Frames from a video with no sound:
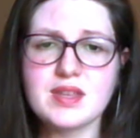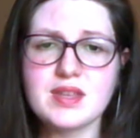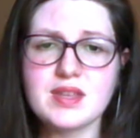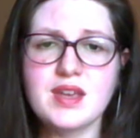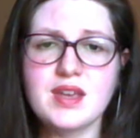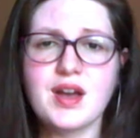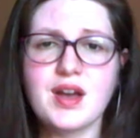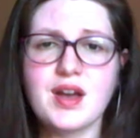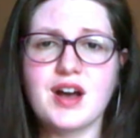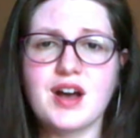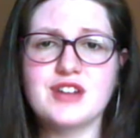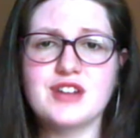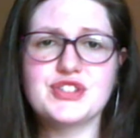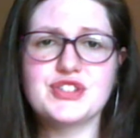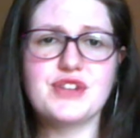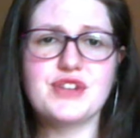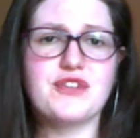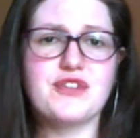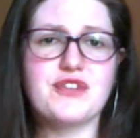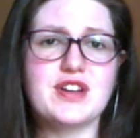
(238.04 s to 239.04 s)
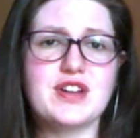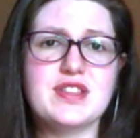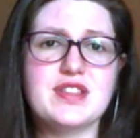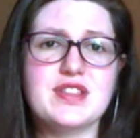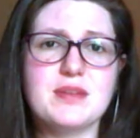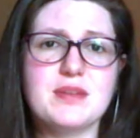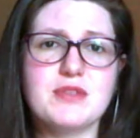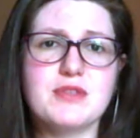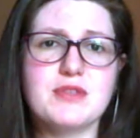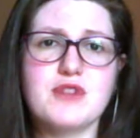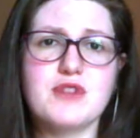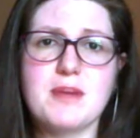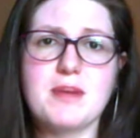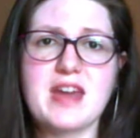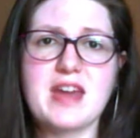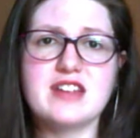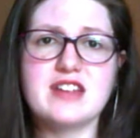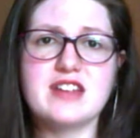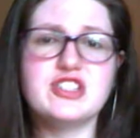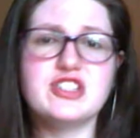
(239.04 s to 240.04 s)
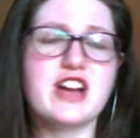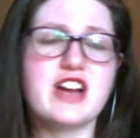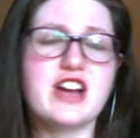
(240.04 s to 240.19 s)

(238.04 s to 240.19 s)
Also, for anything with formatting, Dr.